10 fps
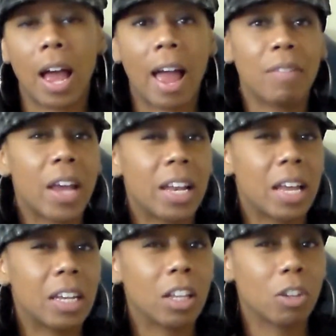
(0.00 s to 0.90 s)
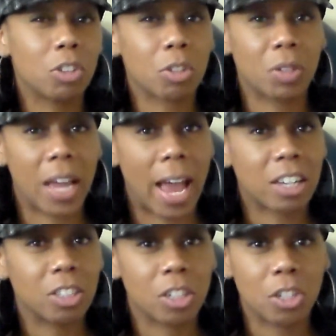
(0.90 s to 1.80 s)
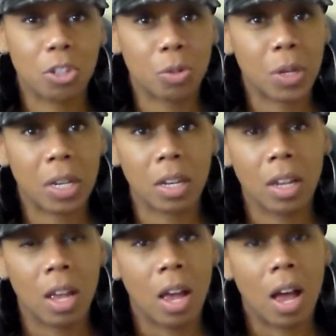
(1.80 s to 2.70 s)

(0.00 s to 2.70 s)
I haven't had any allergic reactions to it,